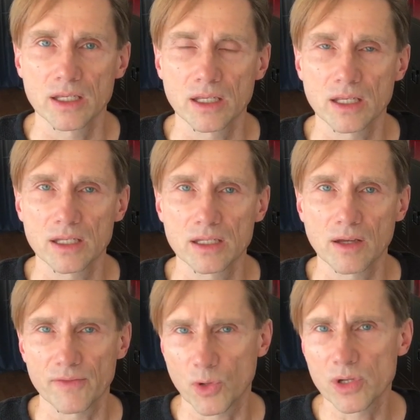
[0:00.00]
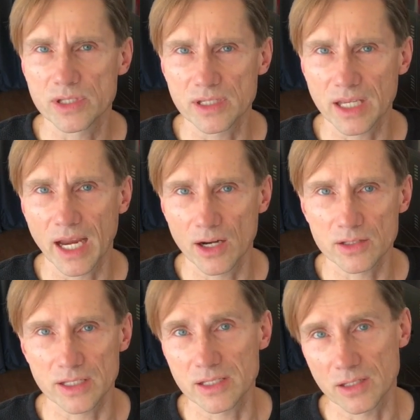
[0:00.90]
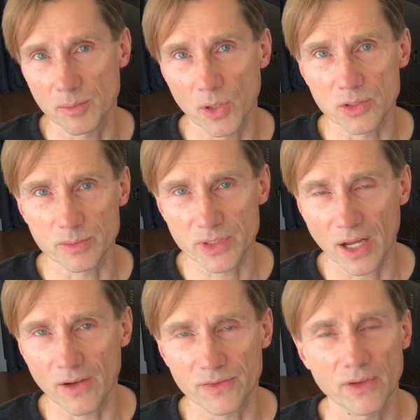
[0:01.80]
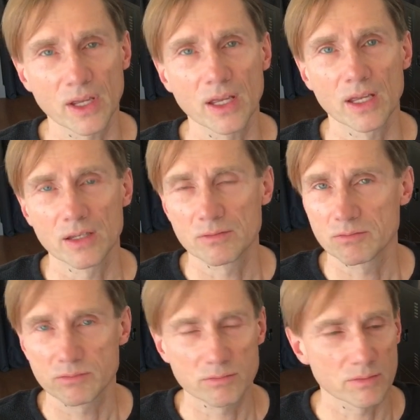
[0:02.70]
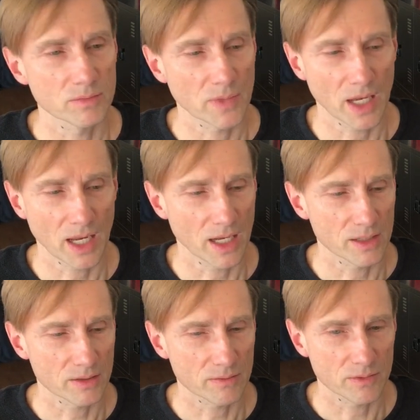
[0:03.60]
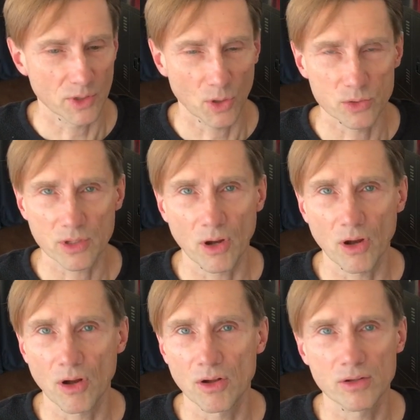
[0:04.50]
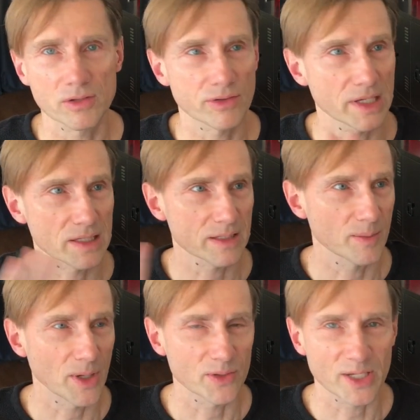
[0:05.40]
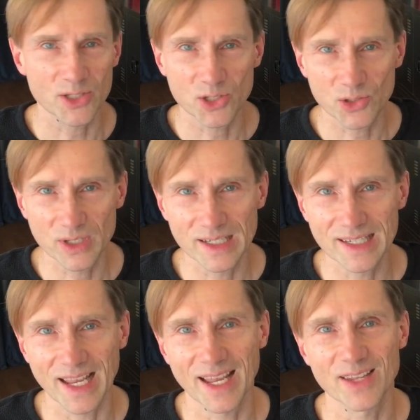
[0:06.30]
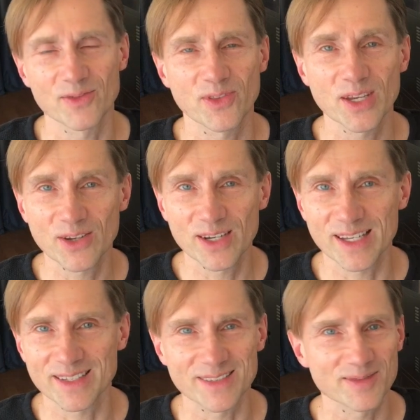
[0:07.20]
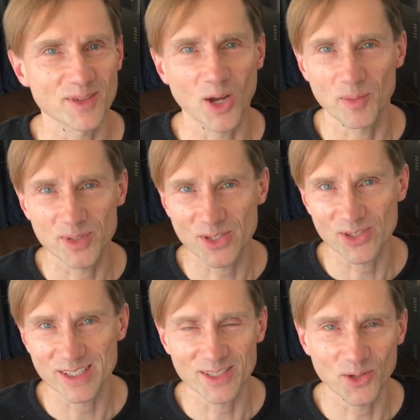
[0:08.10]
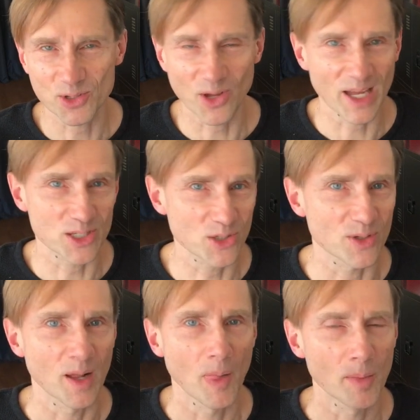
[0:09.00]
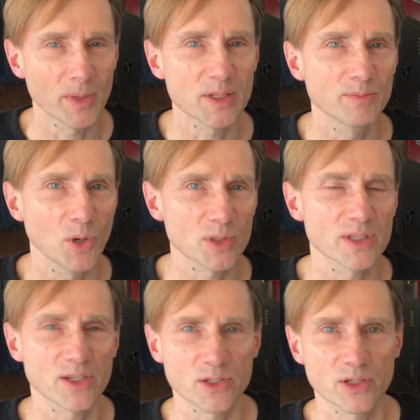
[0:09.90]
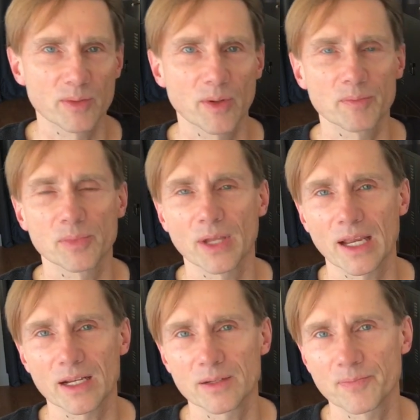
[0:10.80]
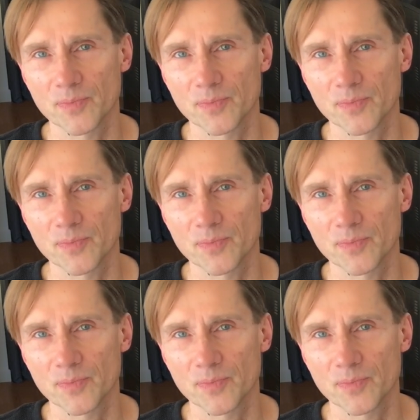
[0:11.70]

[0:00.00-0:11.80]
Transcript: Of course he cares, he's a composer himself, and knows all things about history and theory and composition. He knows all that too, but he's mostly concerned about playing